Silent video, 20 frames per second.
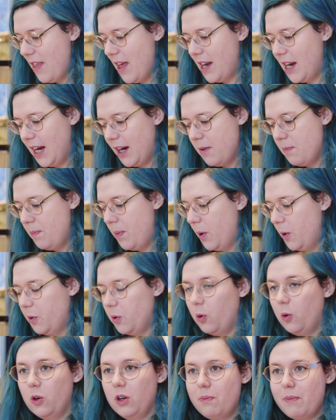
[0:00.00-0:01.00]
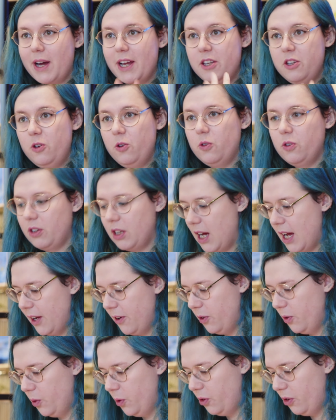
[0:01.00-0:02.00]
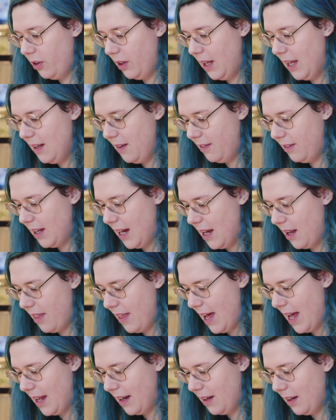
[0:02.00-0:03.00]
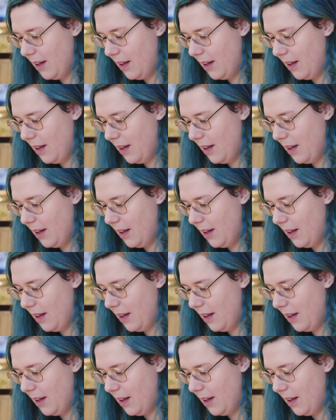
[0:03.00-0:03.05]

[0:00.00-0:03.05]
And then I can put all of my new styles inside that.